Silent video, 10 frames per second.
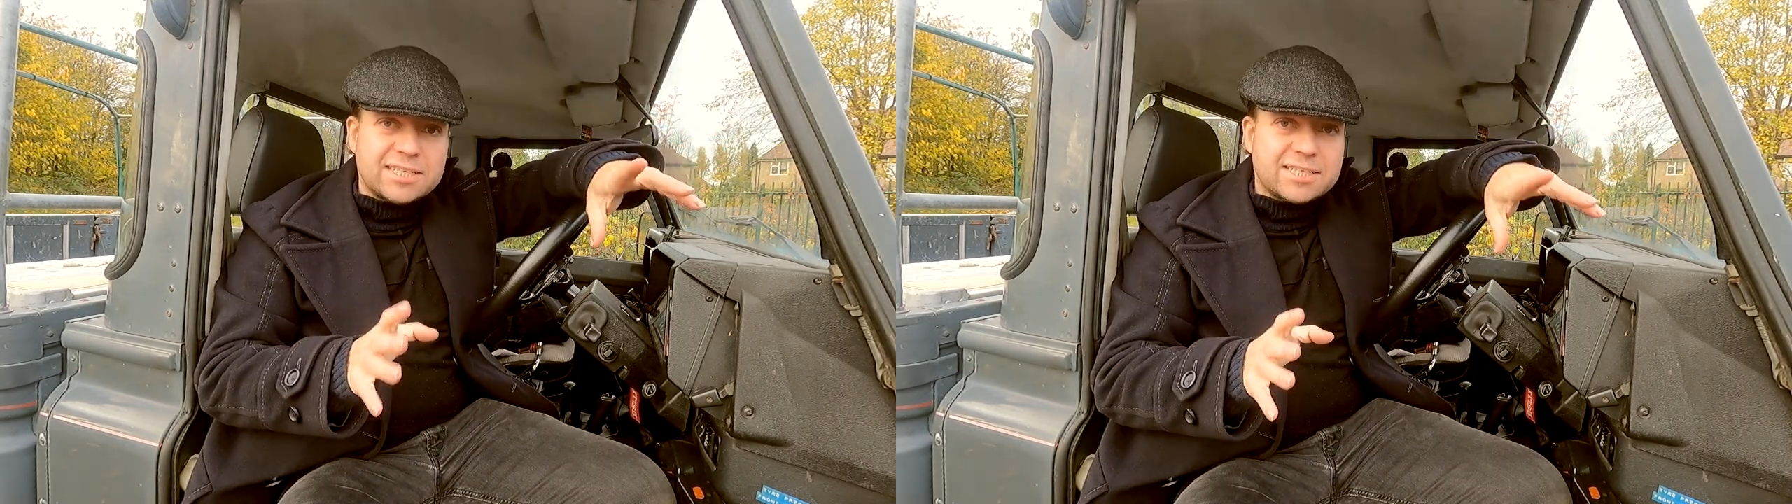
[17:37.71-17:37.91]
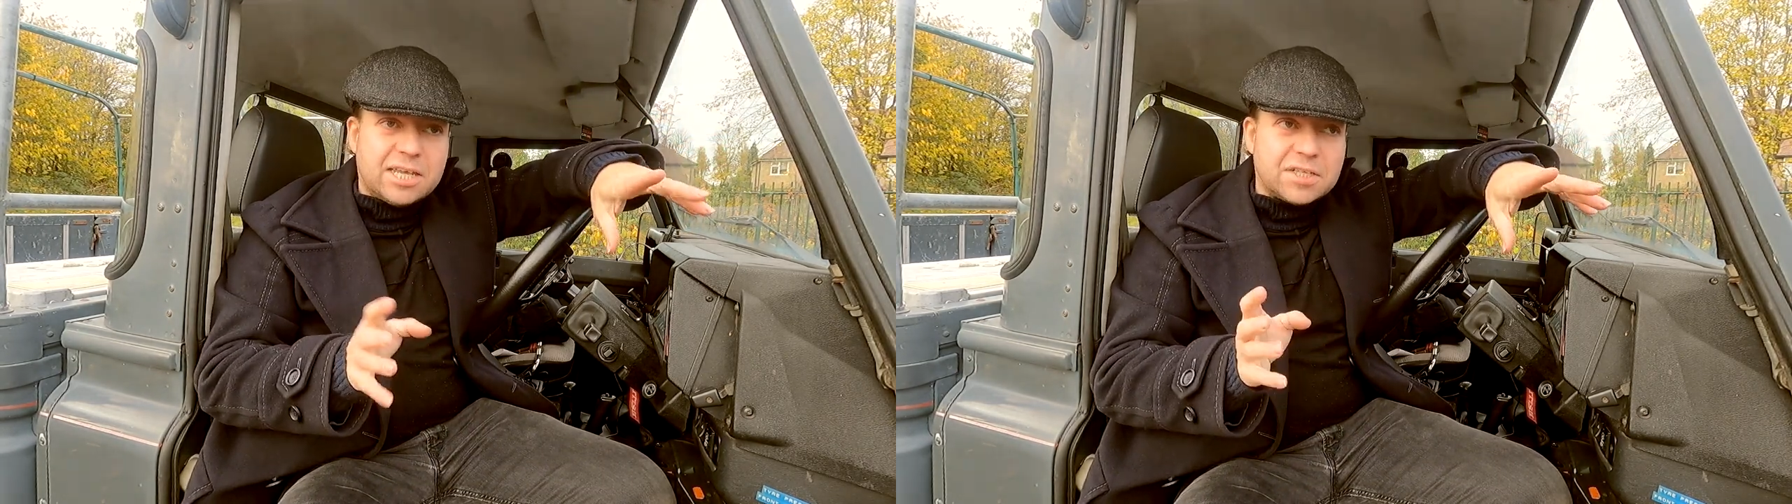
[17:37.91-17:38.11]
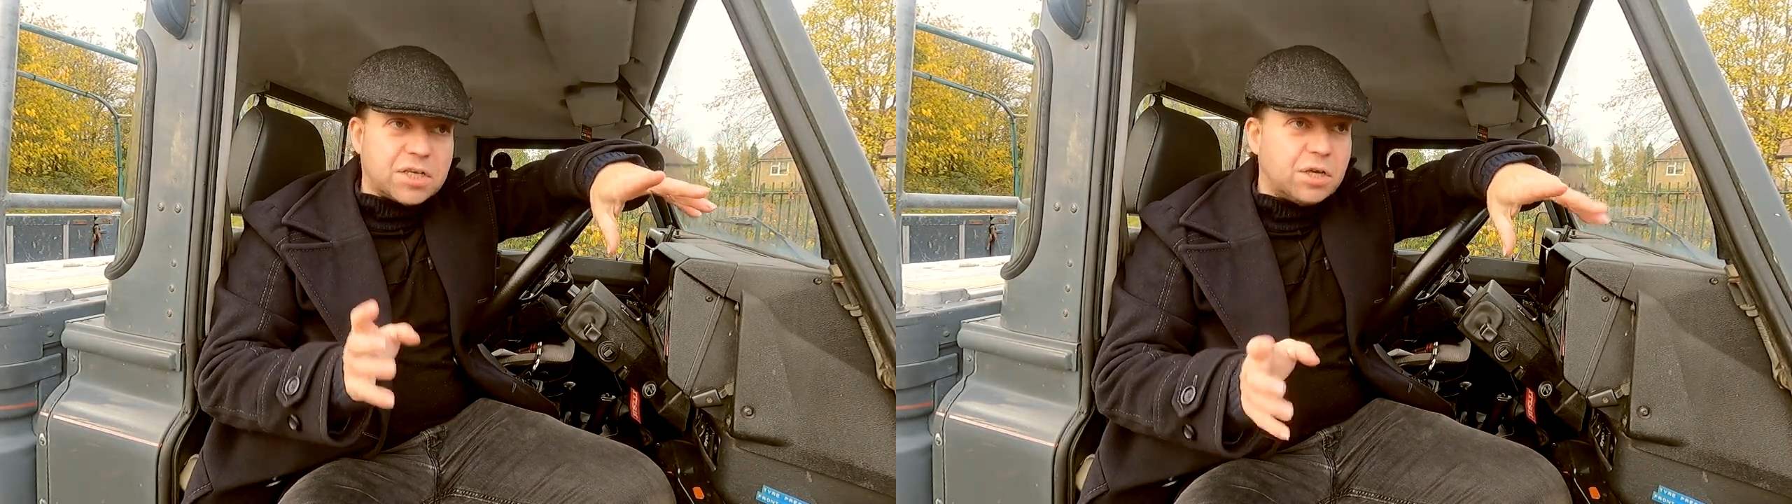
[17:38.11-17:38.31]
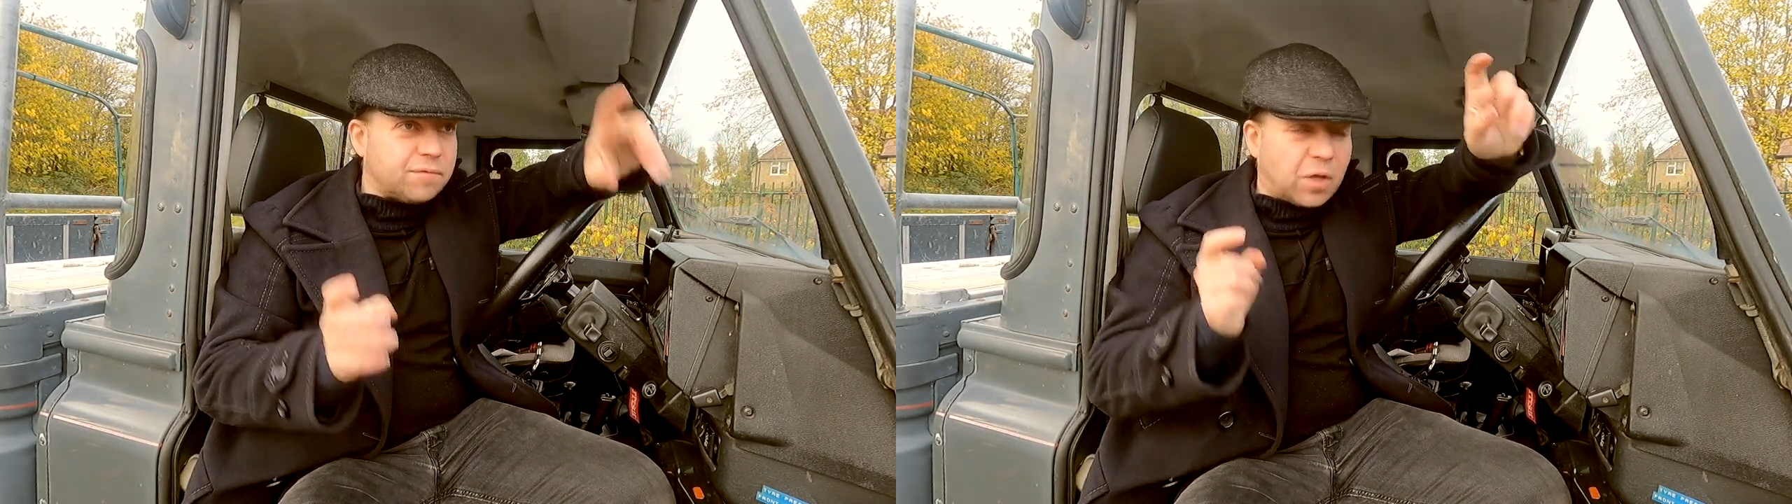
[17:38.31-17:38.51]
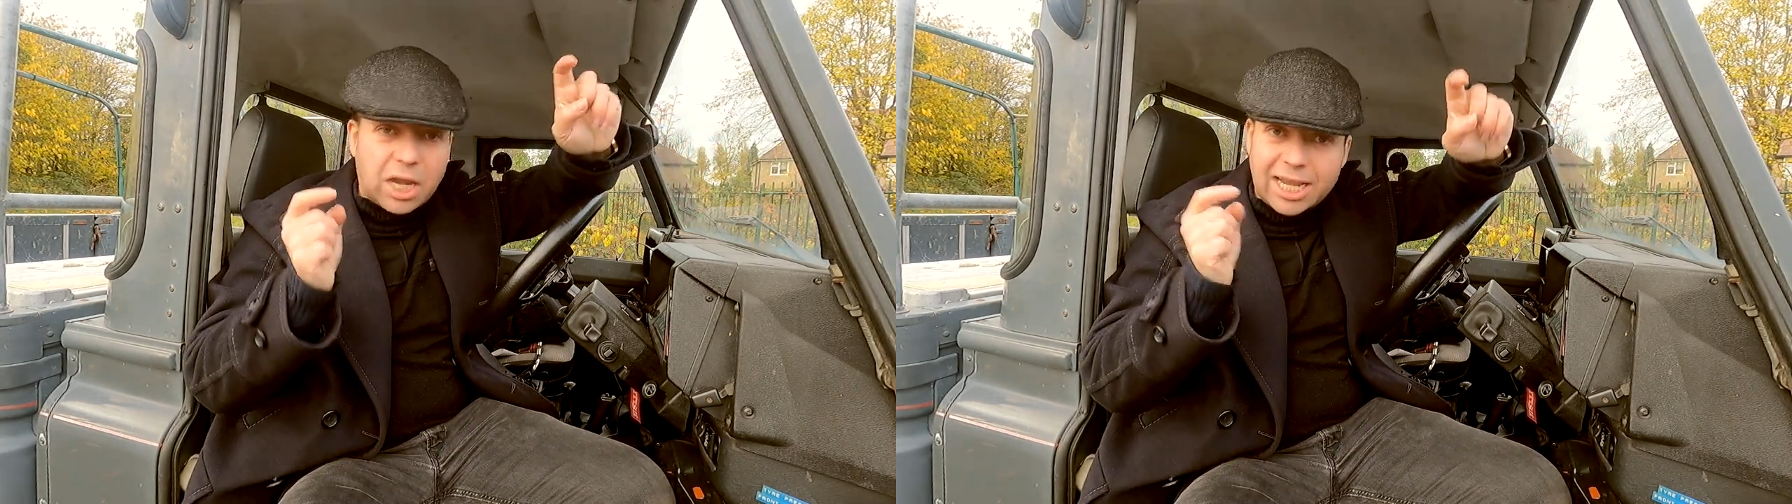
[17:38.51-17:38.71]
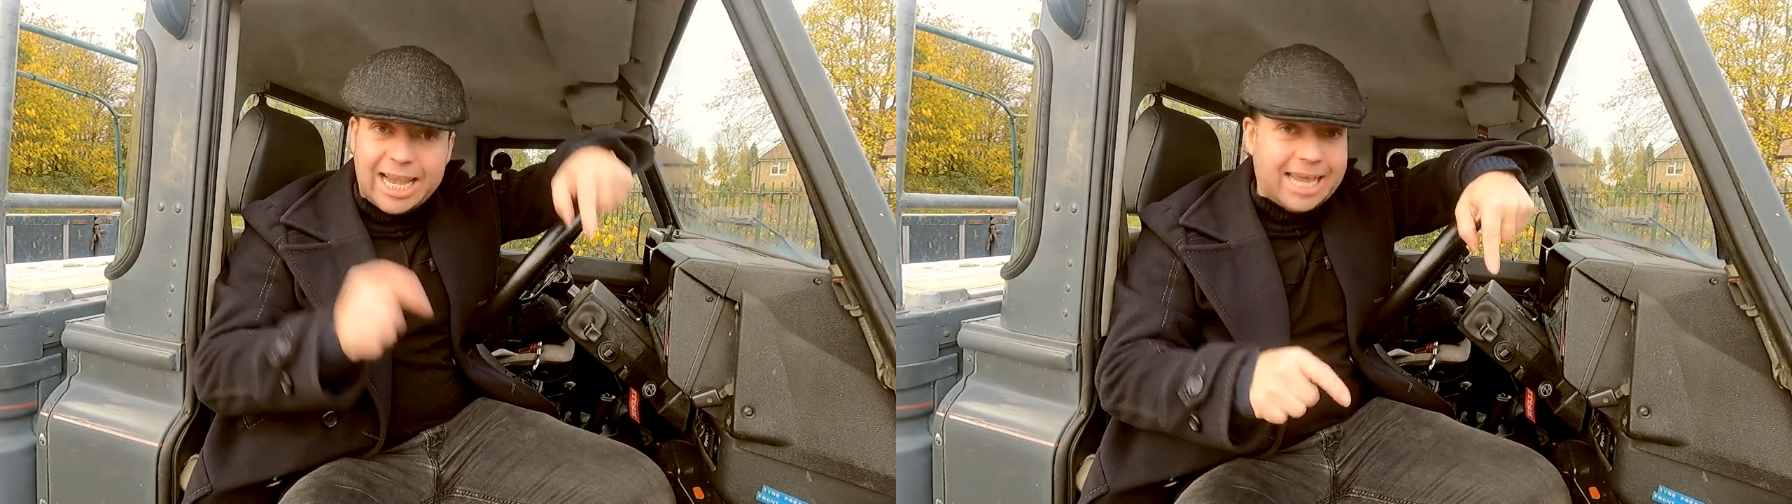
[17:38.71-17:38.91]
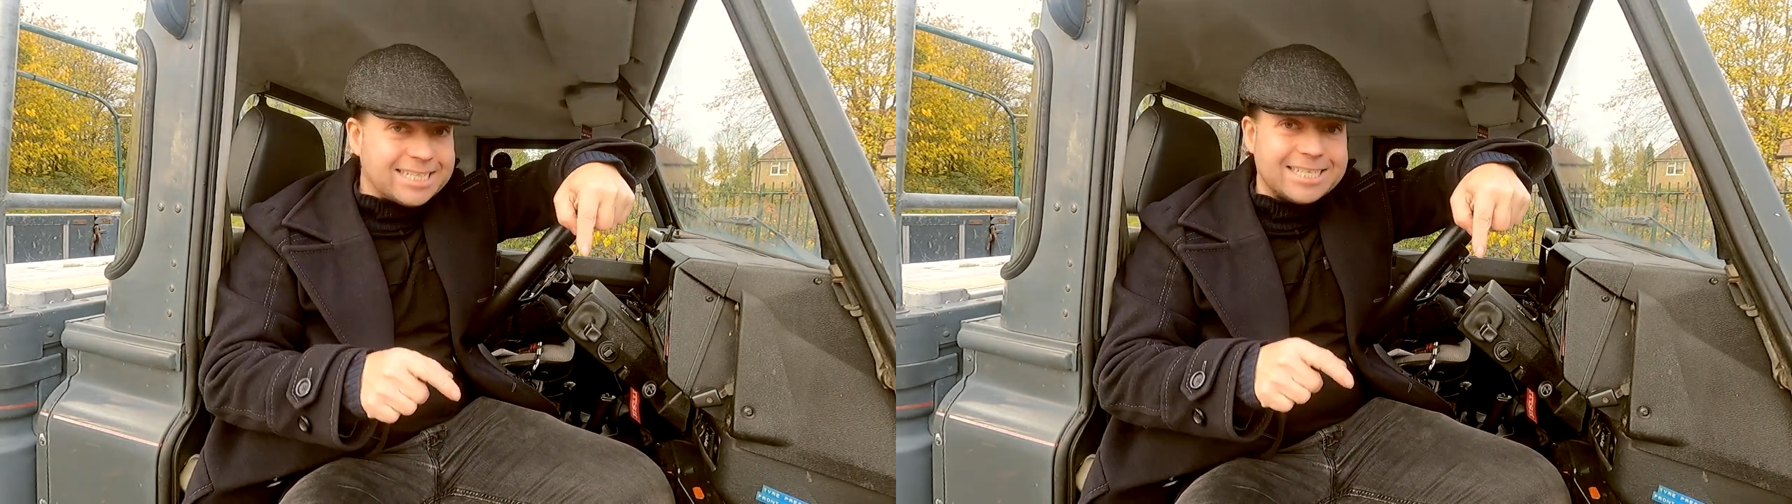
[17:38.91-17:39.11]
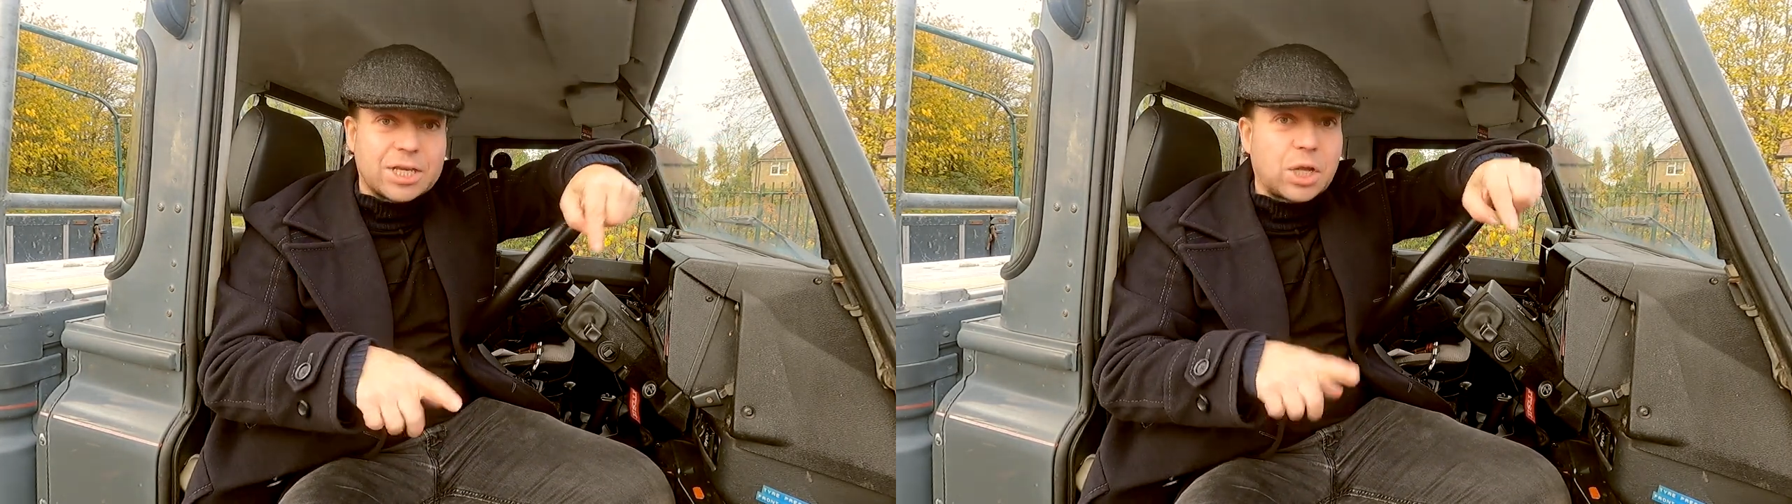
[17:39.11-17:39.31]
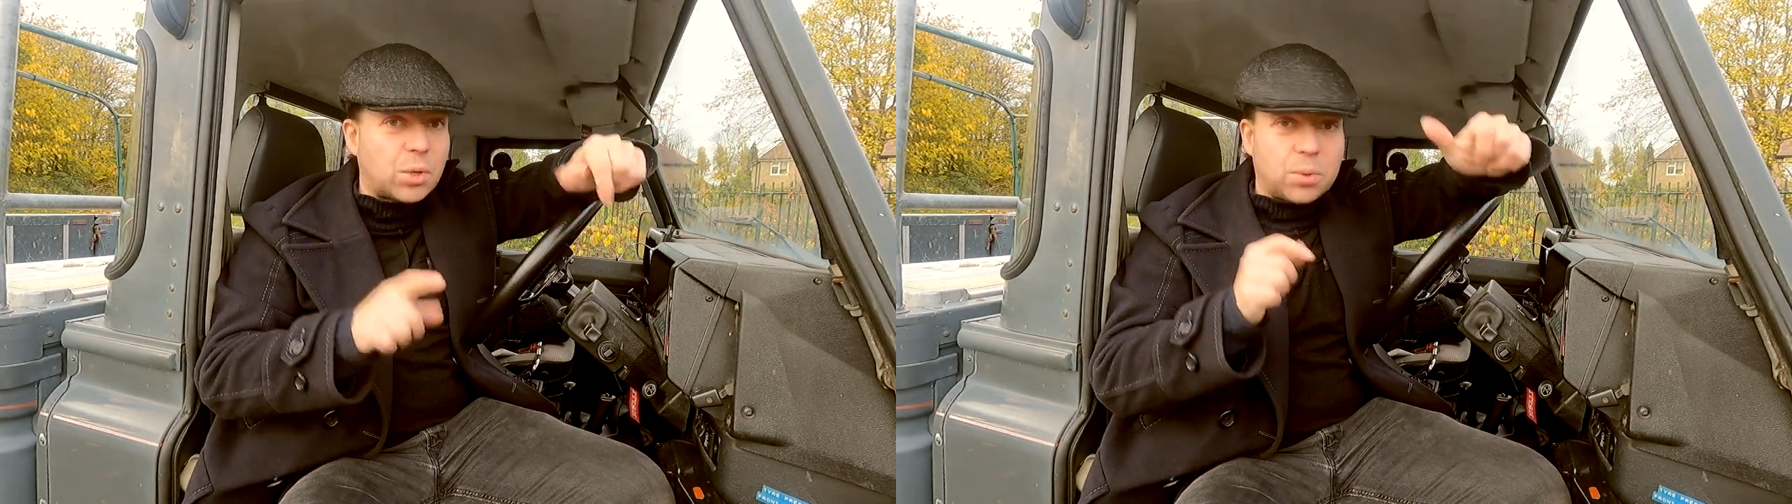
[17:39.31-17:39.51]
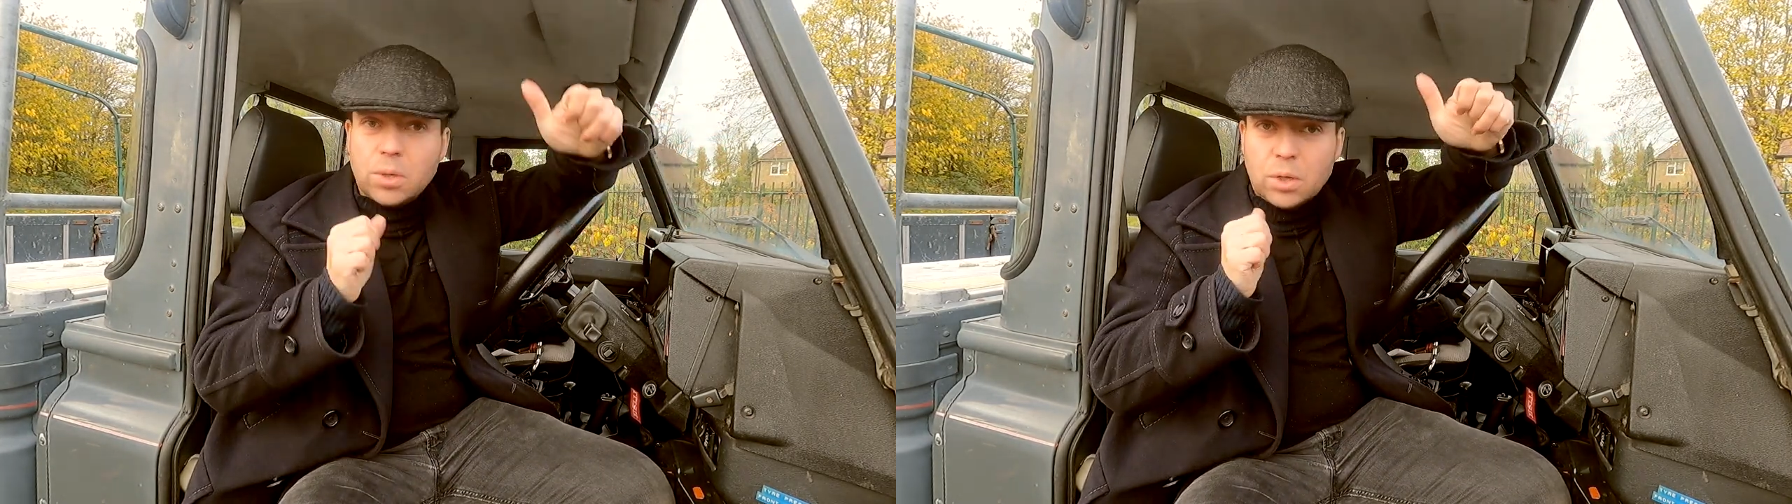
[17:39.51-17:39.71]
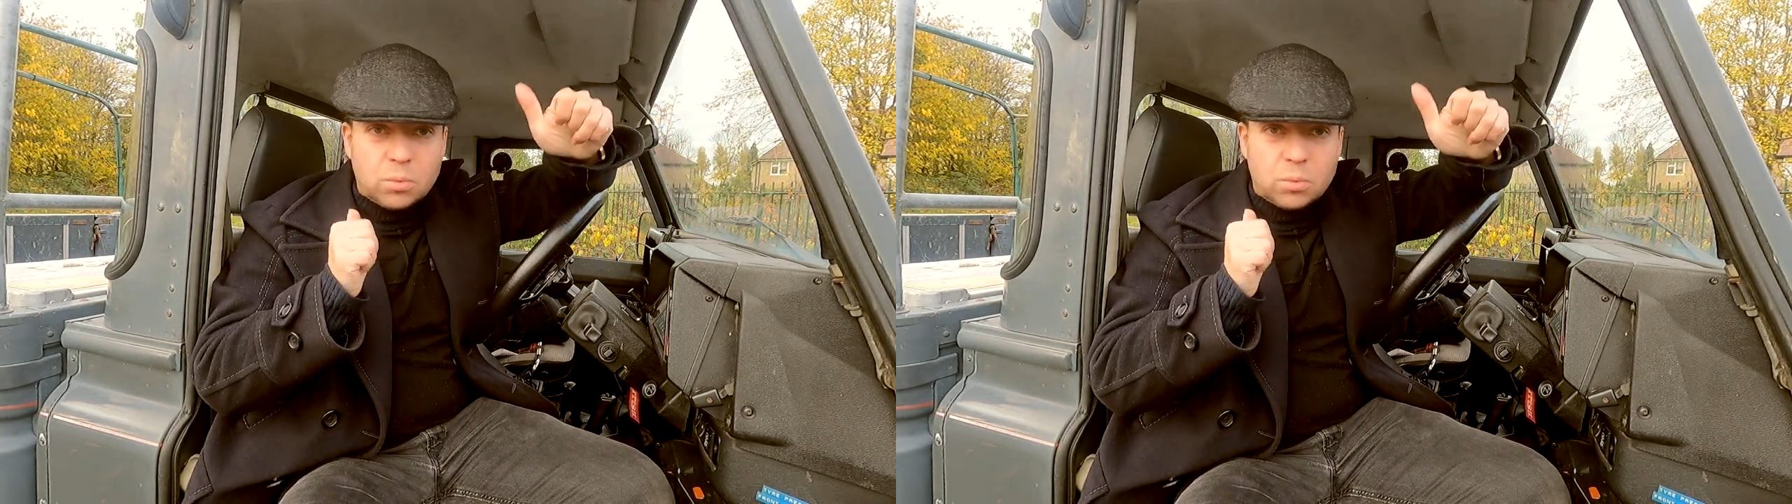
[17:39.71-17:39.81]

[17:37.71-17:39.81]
to see us cover? Let us know.